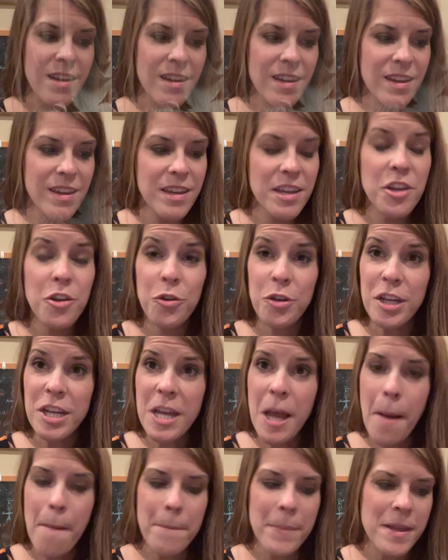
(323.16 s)
In
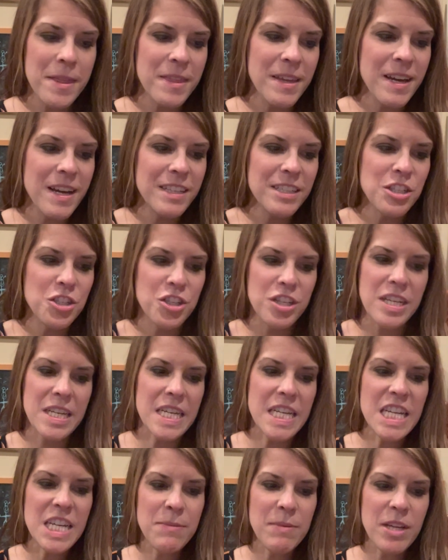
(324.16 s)
Greek mythology,
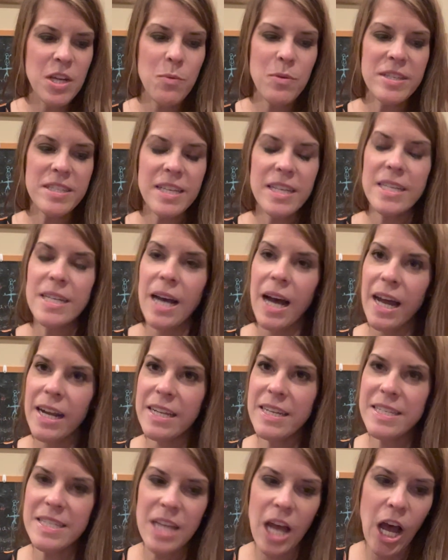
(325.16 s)
Hebe was the
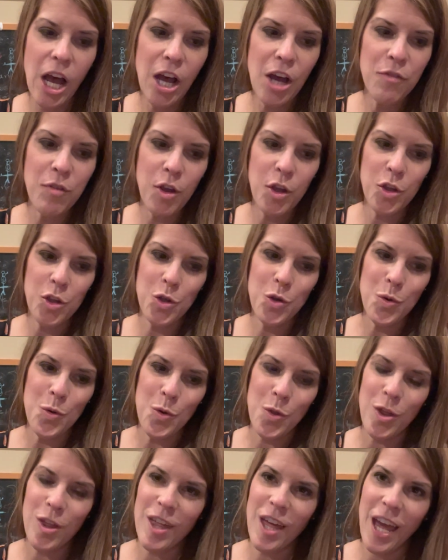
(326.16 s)
goddess of
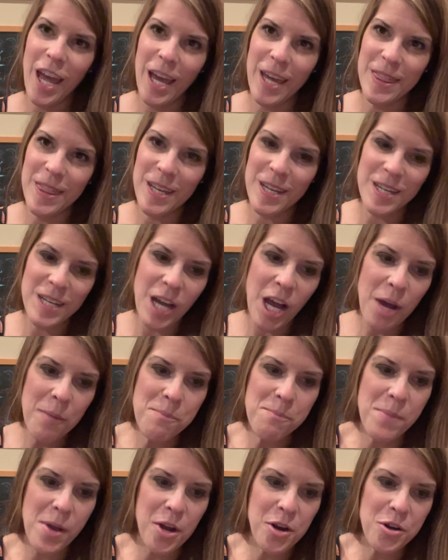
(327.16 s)
youth and the
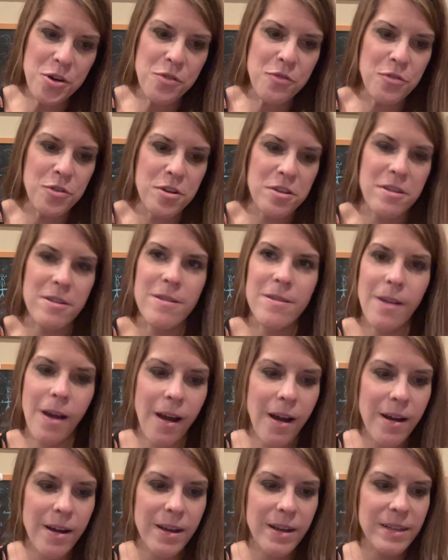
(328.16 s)
cupbearer for the
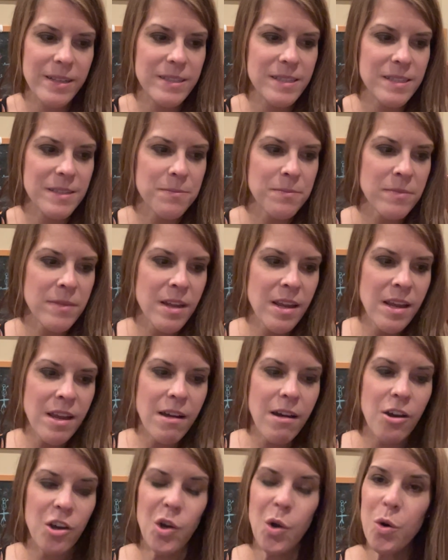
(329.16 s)
gods.
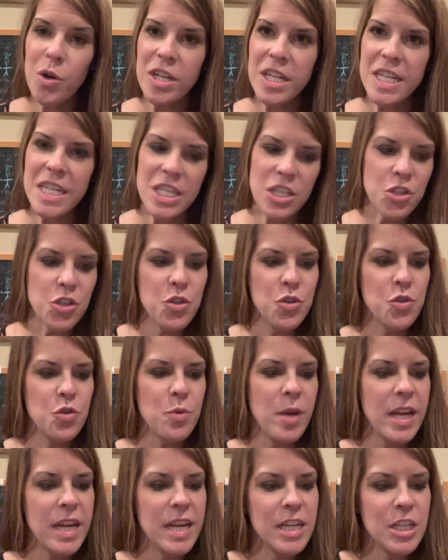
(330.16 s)
According
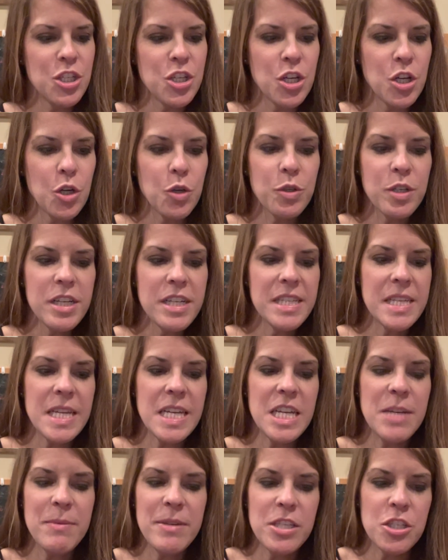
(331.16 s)
to ancient Greeks,
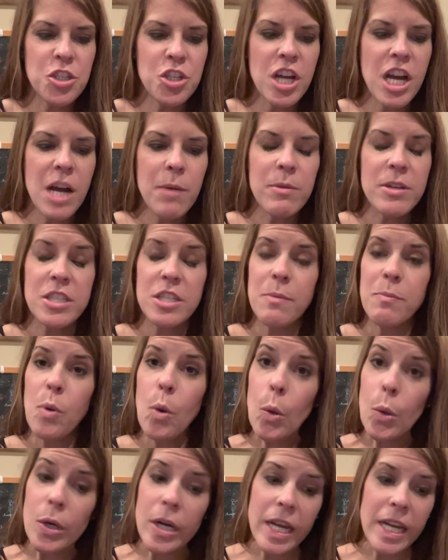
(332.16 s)
Hebe's job was to
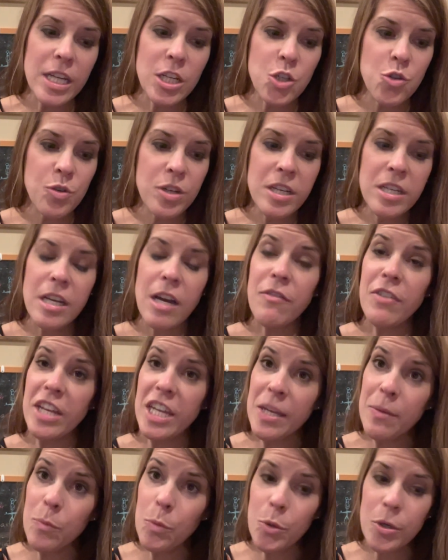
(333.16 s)
pour a drink of
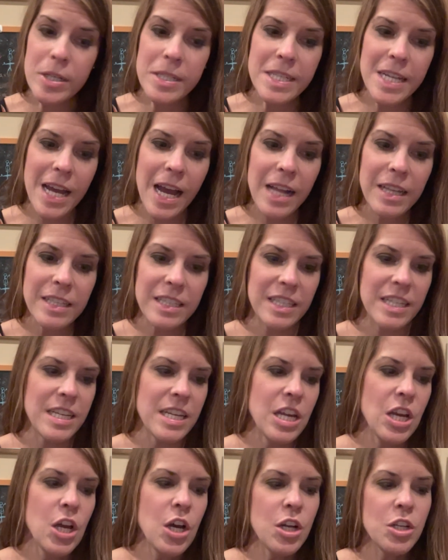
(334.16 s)
immortality
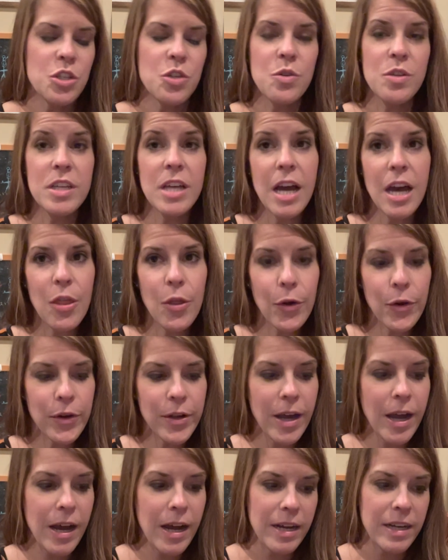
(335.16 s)
to the other
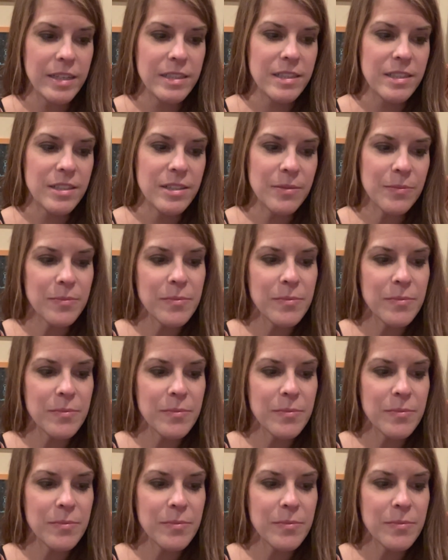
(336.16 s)
gods.